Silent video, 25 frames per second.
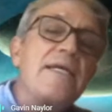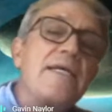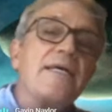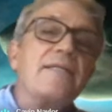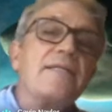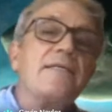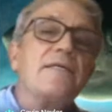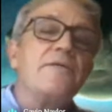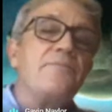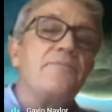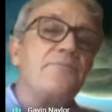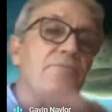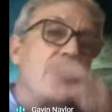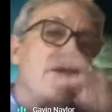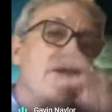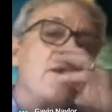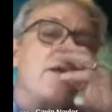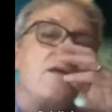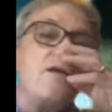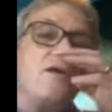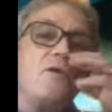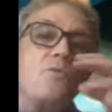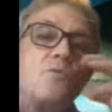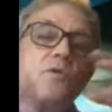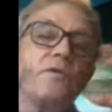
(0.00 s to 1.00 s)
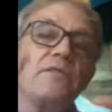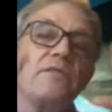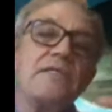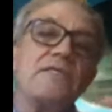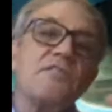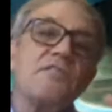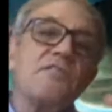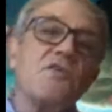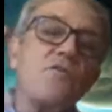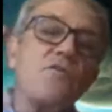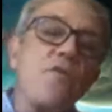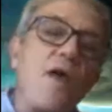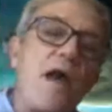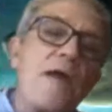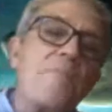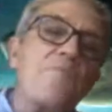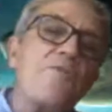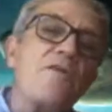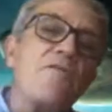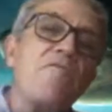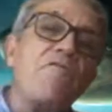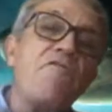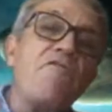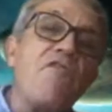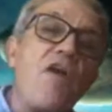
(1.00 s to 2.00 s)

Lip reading: together, will describe the